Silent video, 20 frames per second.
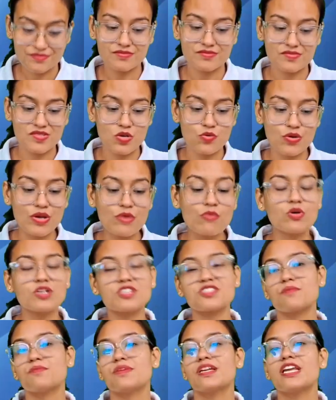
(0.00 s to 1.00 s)
Where what is the
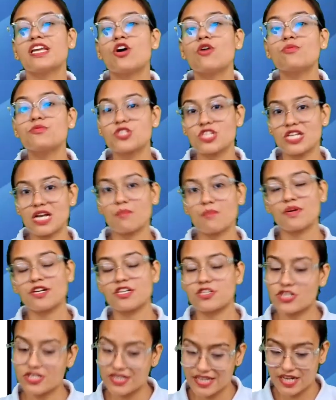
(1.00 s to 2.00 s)
meaning of Jila Parishad?
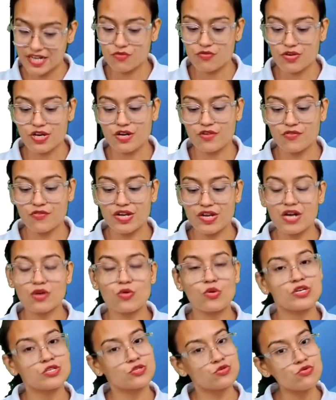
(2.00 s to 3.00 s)
Here we are going
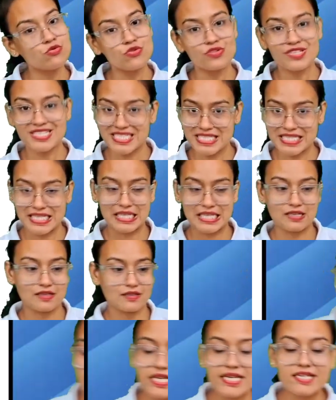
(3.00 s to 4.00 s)
to see.
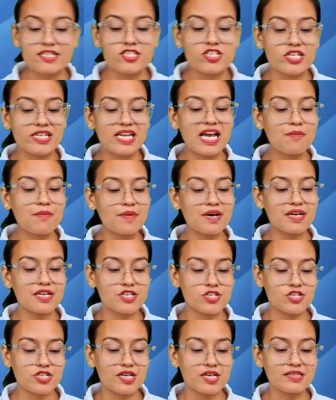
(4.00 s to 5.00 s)
See, Jila
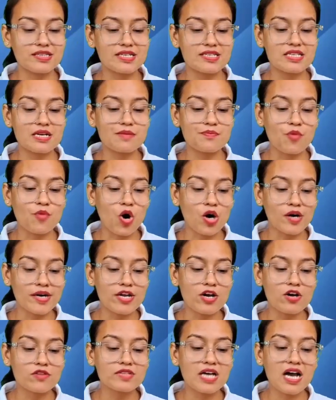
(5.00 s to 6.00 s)
Parishad is the body of
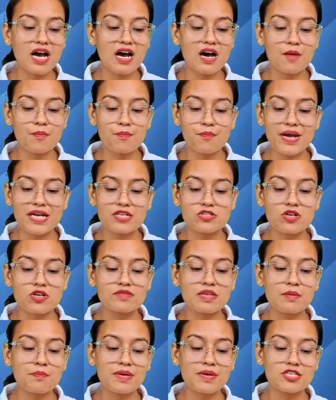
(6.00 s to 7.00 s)
the apex of the
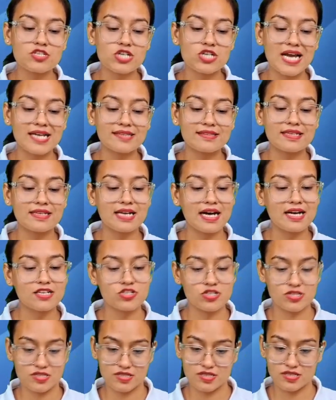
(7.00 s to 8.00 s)
Panchayati Raj
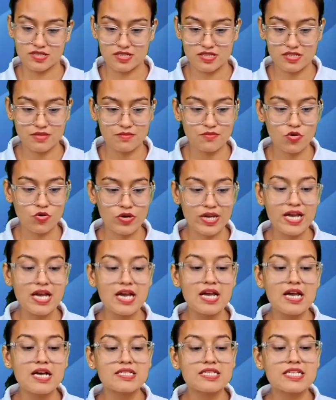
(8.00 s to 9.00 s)
system. Okay,
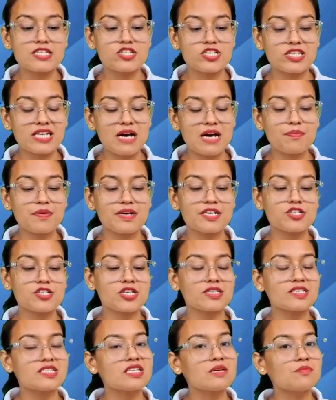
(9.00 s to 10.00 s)
see, Jila Parishad is
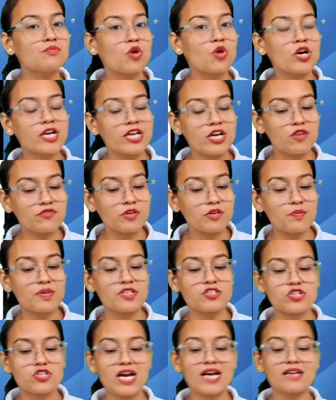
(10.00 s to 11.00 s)
the body of a
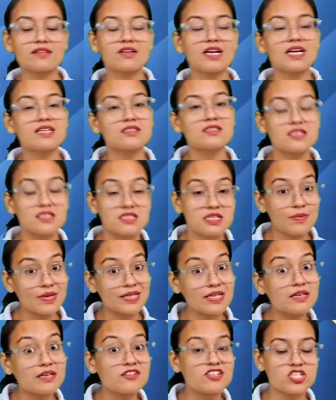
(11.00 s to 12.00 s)
Panchayat Raj system at the
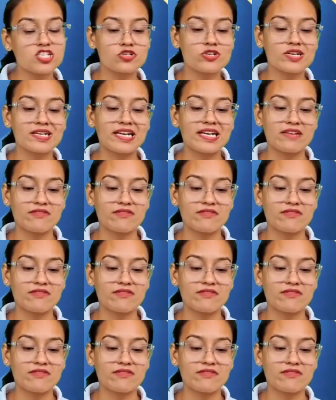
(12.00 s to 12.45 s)
district level.